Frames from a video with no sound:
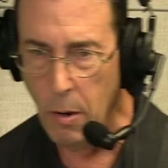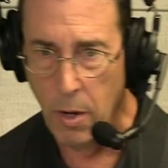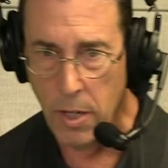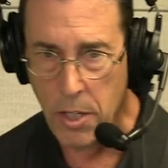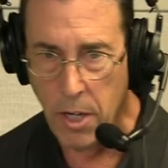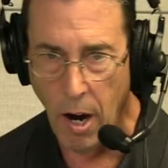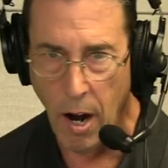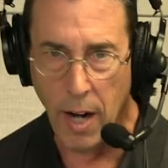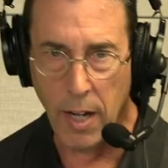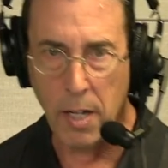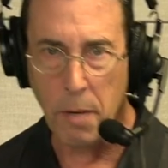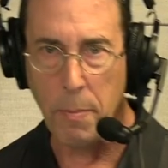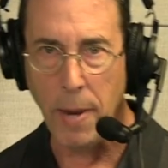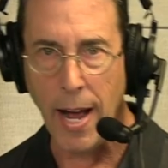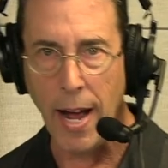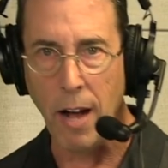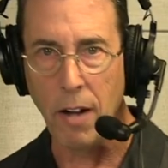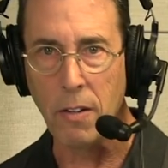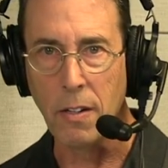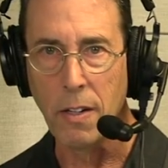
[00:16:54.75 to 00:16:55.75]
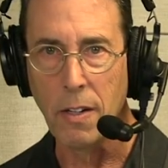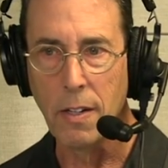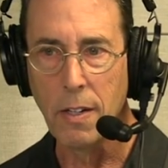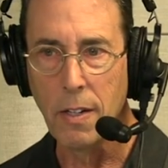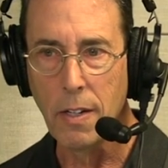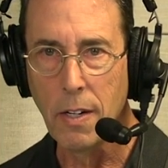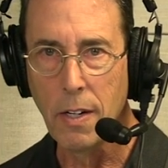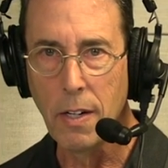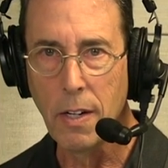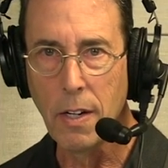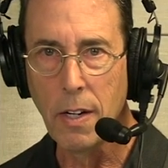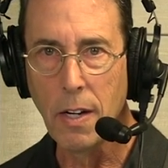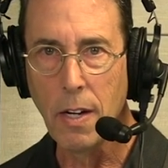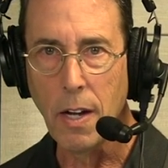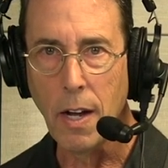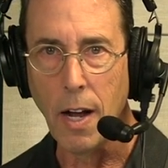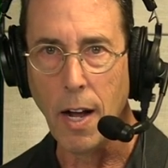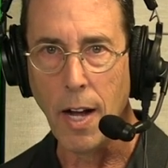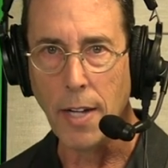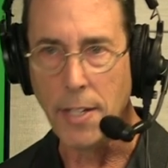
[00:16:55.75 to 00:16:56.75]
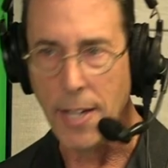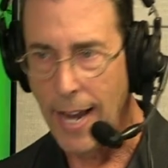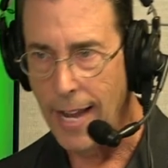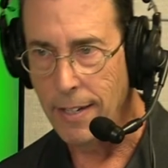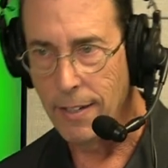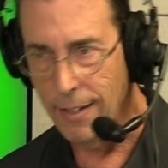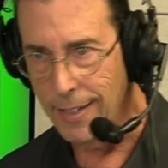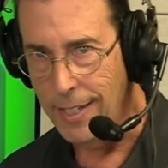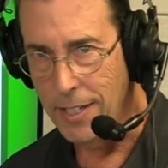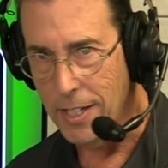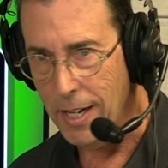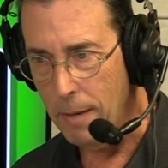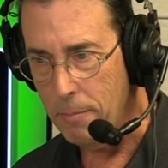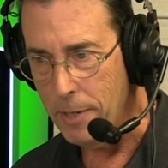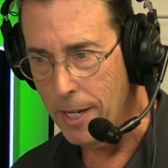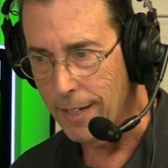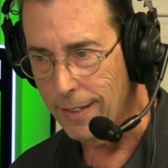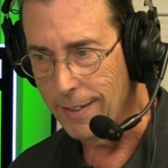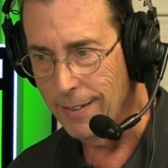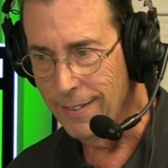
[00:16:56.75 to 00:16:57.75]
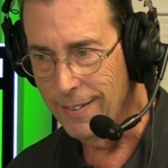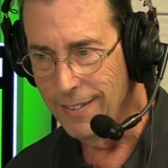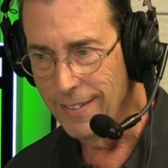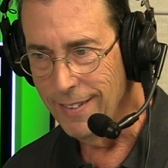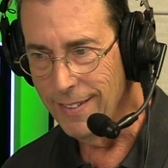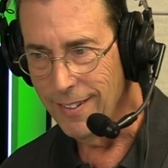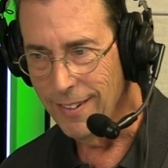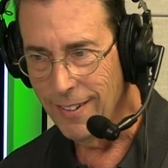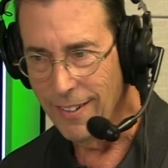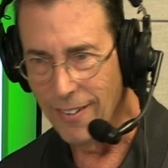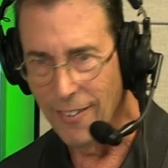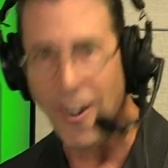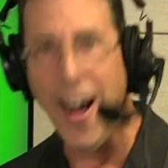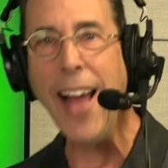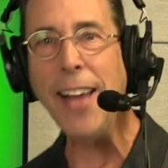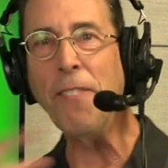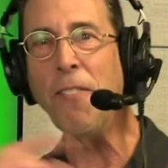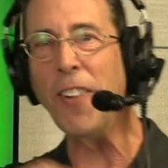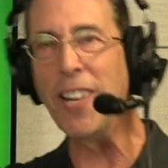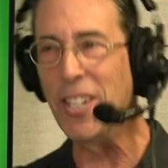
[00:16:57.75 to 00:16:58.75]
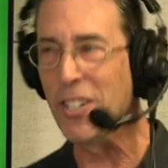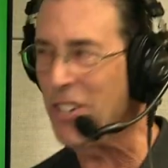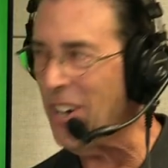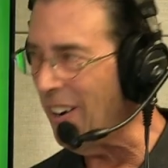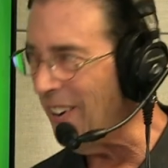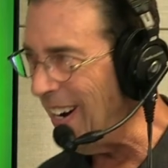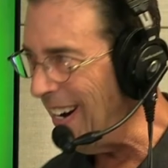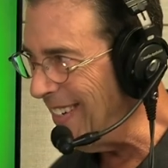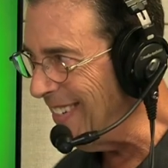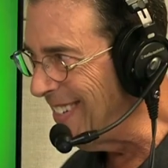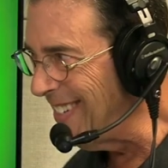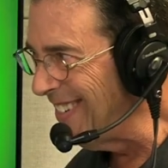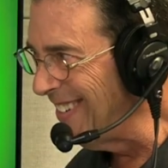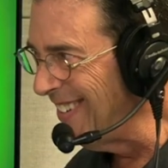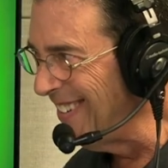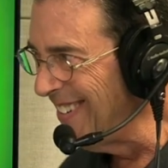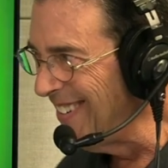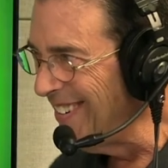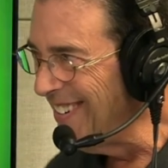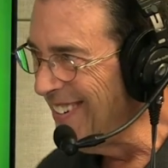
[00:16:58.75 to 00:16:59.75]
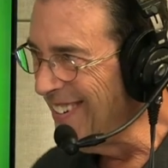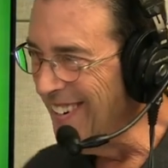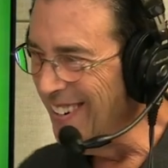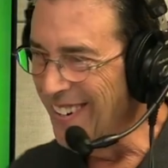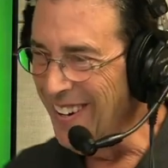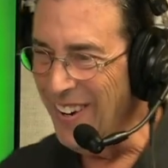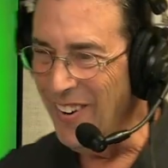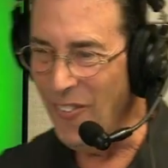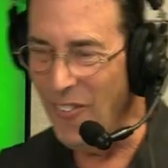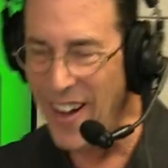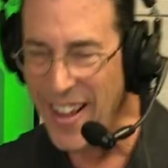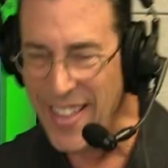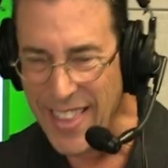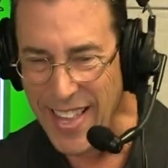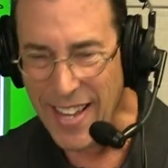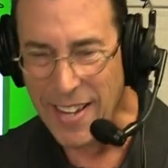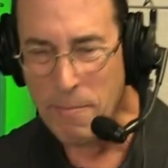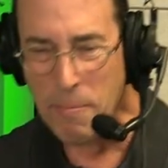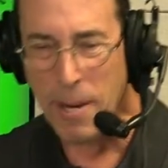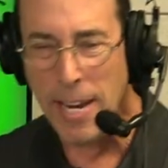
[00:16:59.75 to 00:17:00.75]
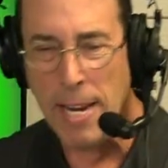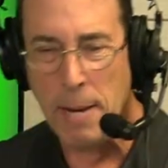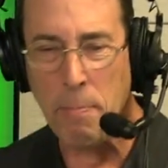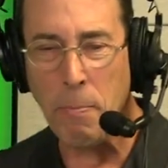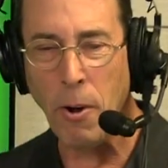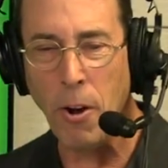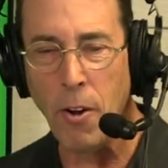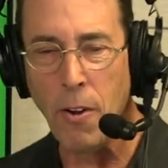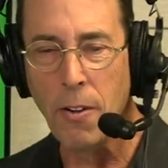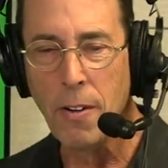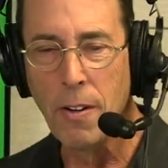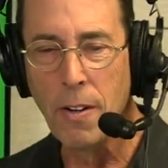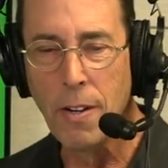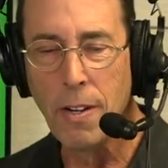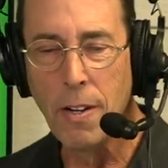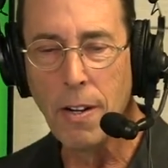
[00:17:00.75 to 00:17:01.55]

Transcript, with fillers: I want to talk about a deadly subject life insurance, one that people